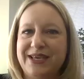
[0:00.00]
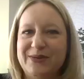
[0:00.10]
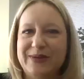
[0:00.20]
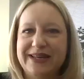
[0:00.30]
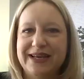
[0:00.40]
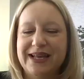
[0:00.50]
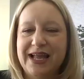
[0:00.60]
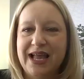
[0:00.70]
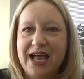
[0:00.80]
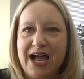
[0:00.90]
you, Amanda.
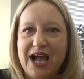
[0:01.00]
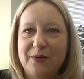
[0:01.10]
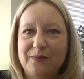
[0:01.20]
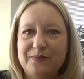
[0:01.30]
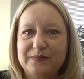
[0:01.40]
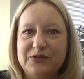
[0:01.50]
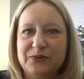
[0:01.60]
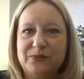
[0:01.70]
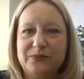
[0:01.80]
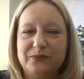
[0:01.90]

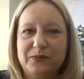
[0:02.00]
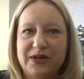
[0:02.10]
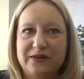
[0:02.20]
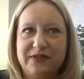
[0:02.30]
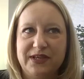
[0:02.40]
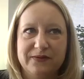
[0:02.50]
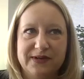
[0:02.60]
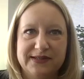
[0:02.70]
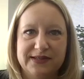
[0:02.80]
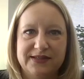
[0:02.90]
So one of the
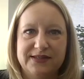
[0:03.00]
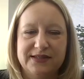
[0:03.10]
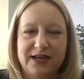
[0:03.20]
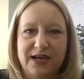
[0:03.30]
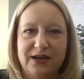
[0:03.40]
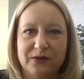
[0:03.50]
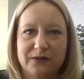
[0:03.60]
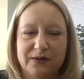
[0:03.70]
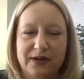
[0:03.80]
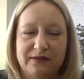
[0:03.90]
reasons,
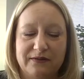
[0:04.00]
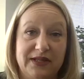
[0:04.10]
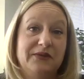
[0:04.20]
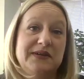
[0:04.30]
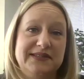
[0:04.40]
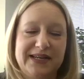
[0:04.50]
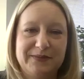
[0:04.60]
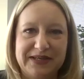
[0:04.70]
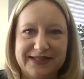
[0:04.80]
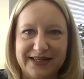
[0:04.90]
the reason I'm
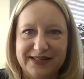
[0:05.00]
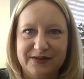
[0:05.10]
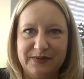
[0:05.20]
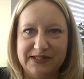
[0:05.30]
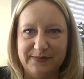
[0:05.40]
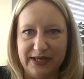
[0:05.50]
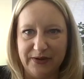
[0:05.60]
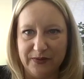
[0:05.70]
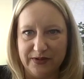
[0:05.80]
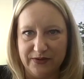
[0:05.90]
excited to be
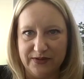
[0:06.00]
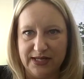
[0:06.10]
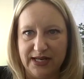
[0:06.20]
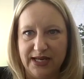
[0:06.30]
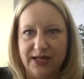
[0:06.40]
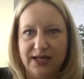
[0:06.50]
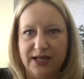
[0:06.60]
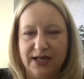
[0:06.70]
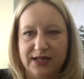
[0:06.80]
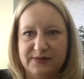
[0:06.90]
speaking with you today
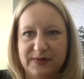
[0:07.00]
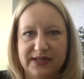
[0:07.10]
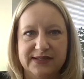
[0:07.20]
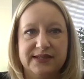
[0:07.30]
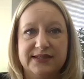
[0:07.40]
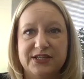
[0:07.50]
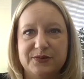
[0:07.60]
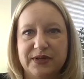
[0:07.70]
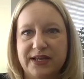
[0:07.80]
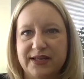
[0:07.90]
is because
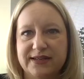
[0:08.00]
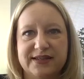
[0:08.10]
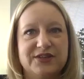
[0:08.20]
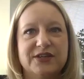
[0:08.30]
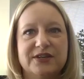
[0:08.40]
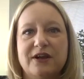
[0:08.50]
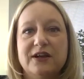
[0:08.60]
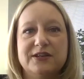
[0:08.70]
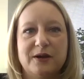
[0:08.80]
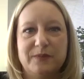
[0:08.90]
succession planning is such a
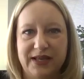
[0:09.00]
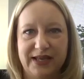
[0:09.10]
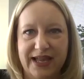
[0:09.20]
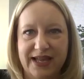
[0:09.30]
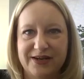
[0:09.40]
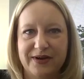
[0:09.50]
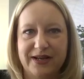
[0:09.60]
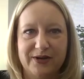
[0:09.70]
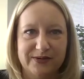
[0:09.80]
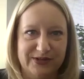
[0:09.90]
hot topic in Canada right
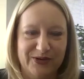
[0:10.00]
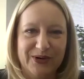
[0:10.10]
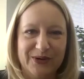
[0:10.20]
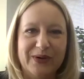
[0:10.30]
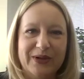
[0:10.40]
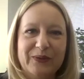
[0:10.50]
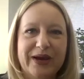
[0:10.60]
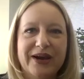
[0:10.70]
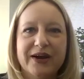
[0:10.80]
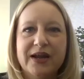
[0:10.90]
now, as you are well
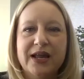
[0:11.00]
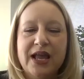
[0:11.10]
aware.